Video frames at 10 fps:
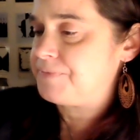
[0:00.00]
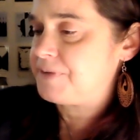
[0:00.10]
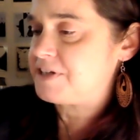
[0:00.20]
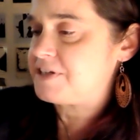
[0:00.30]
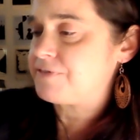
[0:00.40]

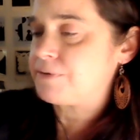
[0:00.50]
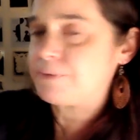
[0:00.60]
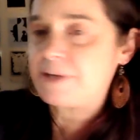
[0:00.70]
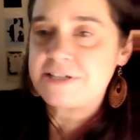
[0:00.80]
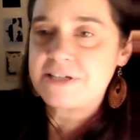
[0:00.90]
In different
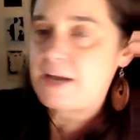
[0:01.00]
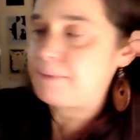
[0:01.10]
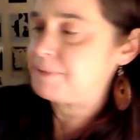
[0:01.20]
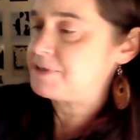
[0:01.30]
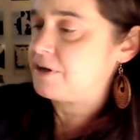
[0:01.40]
ways, it
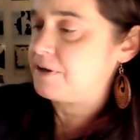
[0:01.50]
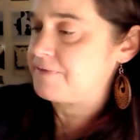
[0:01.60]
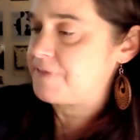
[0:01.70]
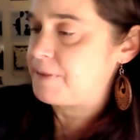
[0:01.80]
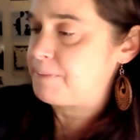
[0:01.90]
happened to all
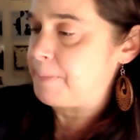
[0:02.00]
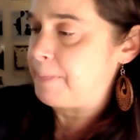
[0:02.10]
of them.